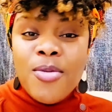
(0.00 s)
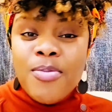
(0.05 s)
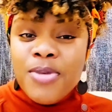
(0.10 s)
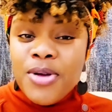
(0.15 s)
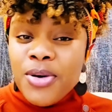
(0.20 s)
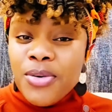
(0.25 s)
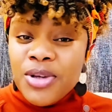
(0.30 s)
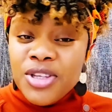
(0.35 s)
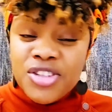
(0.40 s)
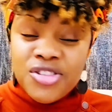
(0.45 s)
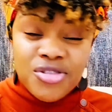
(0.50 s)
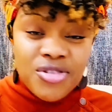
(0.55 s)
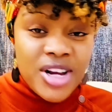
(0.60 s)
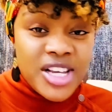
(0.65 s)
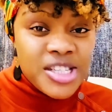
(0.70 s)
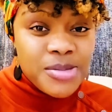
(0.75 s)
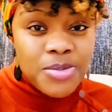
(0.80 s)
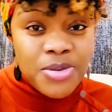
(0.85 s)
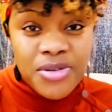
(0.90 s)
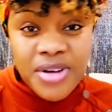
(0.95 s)
helping with
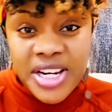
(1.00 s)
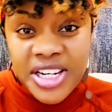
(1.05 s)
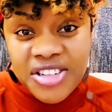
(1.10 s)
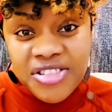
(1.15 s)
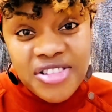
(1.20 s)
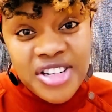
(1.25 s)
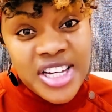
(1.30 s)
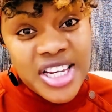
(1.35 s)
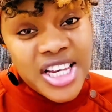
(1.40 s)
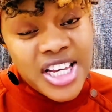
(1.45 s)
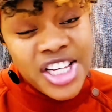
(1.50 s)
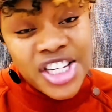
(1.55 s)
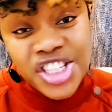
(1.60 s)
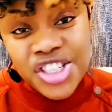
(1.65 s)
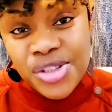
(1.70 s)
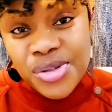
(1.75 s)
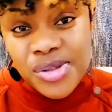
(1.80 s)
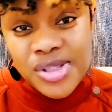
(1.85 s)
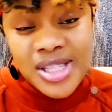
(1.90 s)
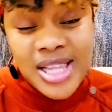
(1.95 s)
respiratory
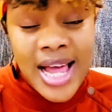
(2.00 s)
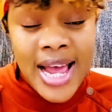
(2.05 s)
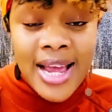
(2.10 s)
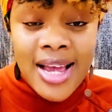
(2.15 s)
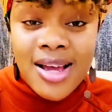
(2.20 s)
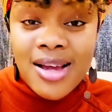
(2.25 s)
issues